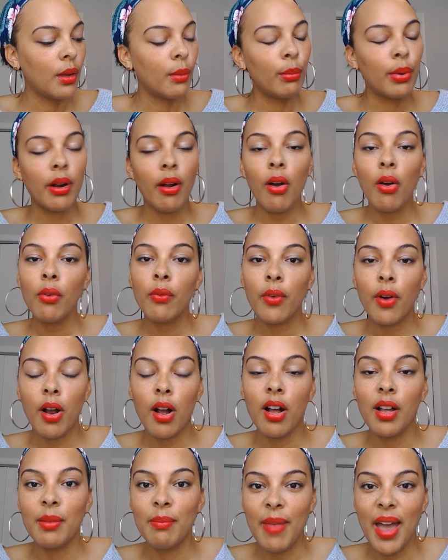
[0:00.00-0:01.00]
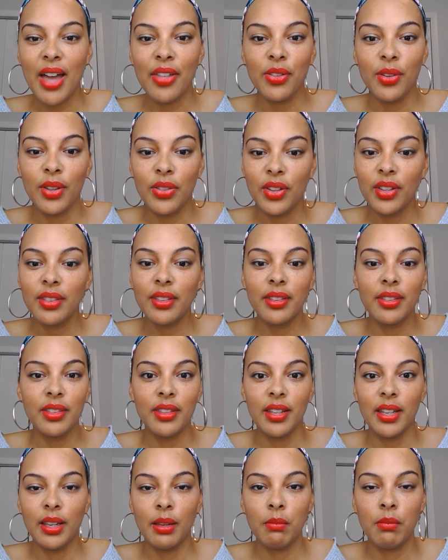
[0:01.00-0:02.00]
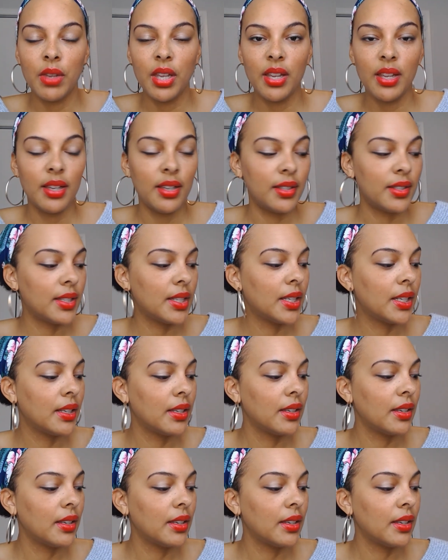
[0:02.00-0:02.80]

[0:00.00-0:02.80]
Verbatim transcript: But overall, in Matthew, I think the theme is